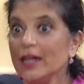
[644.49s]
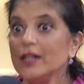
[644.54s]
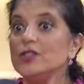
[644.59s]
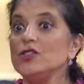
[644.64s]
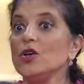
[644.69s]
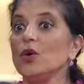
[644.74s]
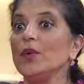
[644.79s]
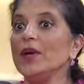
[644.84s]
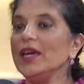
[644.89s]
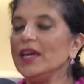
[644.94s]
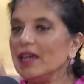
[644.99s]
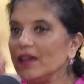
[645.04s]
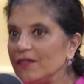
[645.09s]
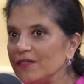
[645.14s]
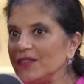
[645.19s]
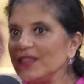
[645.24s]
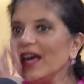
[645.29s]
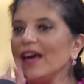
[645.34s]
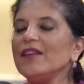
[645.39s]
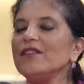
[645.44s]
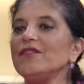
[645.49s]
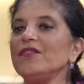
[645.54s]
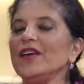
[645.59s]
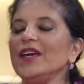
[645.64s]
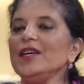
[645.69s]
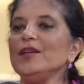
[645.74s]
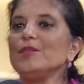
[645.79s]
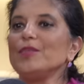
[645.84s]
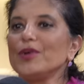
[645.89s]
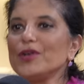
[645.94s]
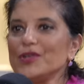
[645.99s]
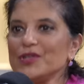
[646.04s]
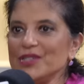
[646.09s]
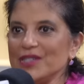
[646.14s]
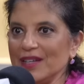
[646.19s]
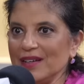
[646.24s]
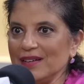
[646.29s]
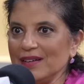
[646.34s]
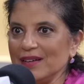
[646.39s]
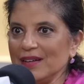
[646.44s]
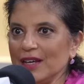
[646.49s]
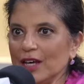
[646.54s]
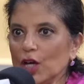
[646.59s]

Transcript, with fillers: So if that vain person,